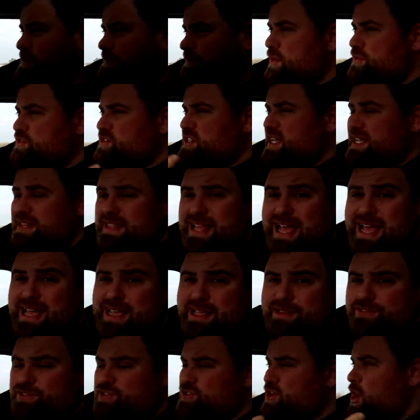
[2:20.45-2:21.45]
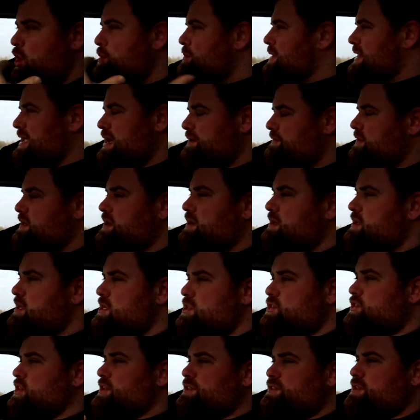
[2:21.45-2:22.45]
We've seen that in so many other,
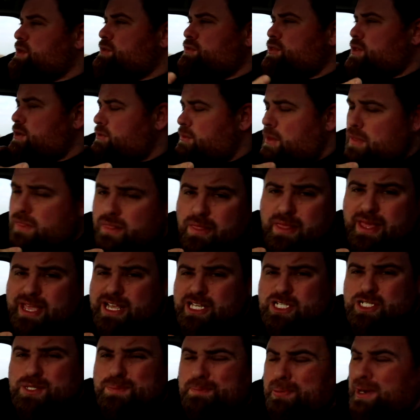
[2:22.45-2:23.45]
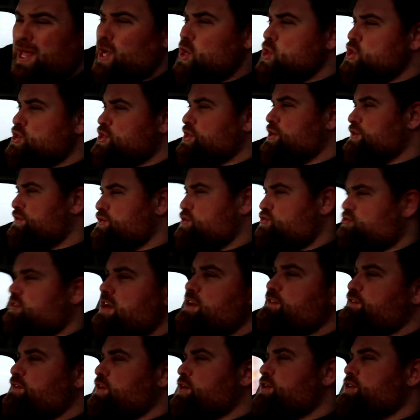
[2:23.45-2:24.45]
the, the, the, the explosion of
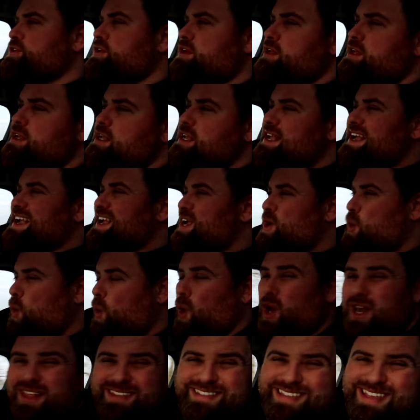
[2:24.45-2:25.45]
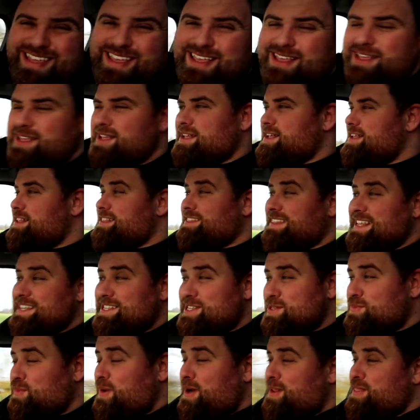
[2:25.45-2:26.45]
street food and quality.
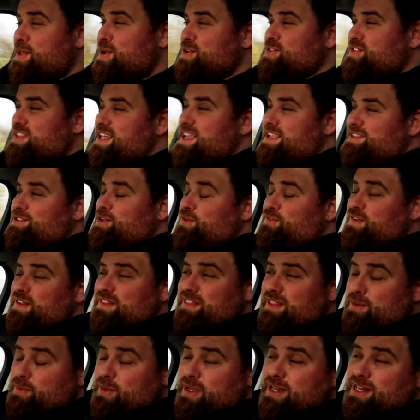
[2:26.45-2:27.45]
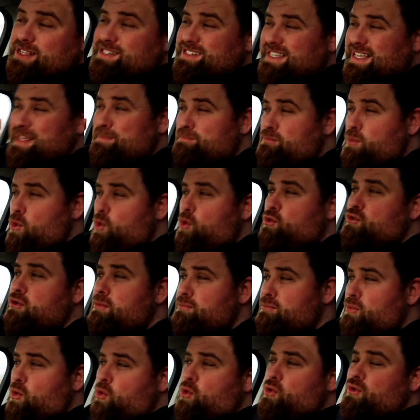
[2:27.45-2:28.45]
This is one of those things. I think that we're going to see more
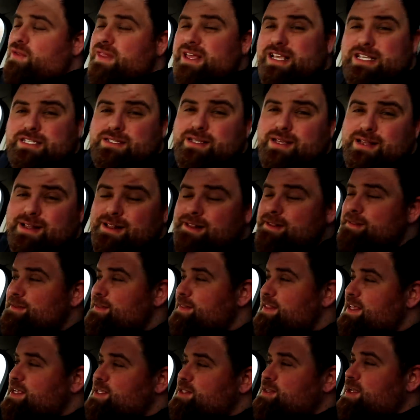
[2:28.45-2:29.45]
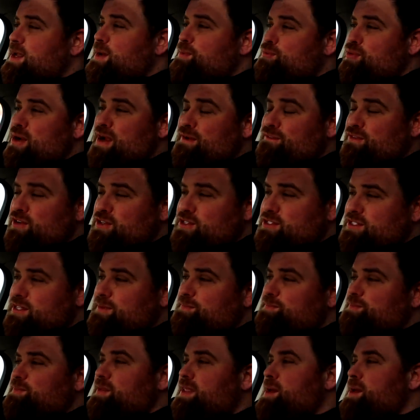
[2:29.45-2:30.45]
and more of these these uh, breakfast
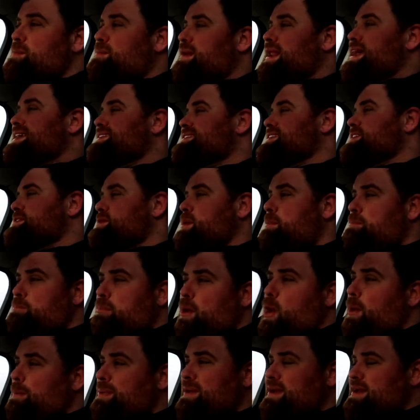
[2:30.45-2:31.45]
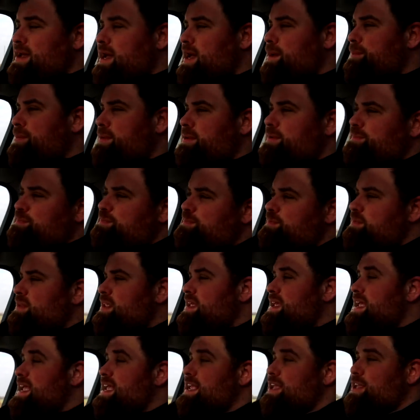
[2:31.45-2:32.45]
places popping up
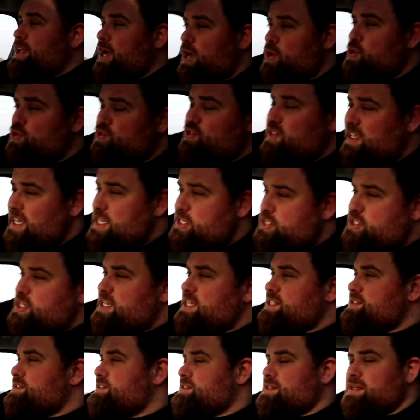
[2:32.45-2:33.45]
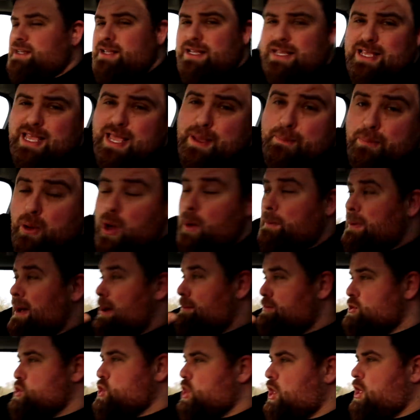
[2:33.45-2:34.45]
in ghost kitchens, in
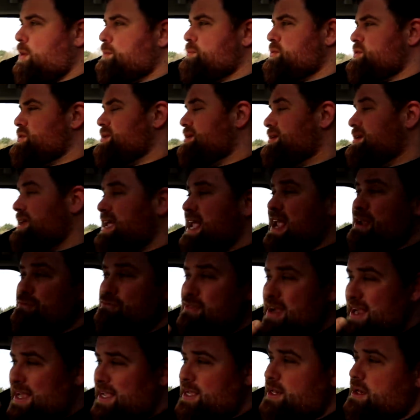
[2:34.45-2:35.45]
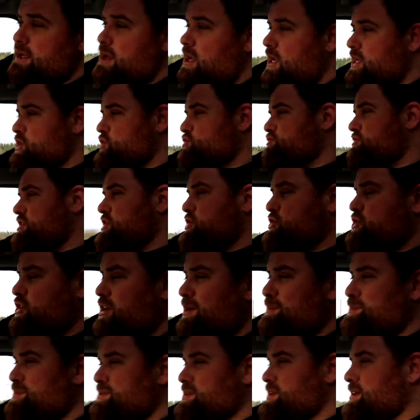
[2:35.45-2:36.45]
pop-up shops, in regular high street
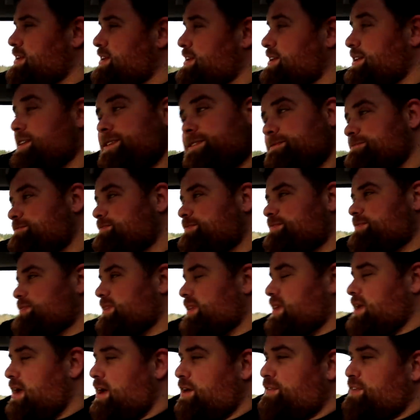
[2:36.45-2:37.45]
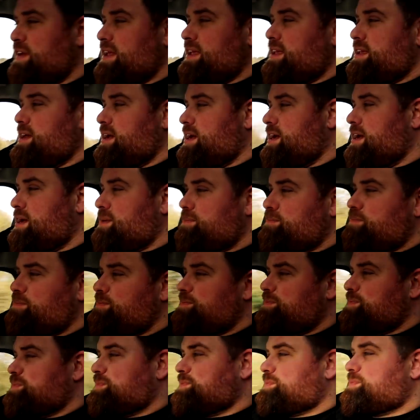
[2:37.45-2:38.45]
shops. I think um,
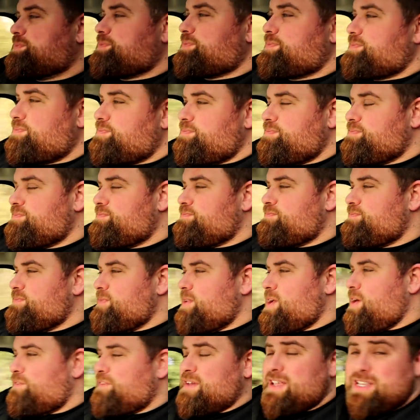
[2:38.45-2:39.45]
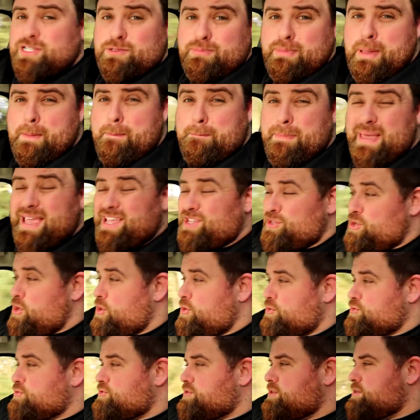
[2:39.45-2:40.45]
I think it's going to be big
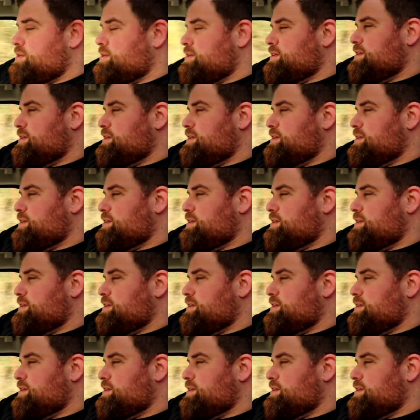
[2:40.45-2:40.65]
news.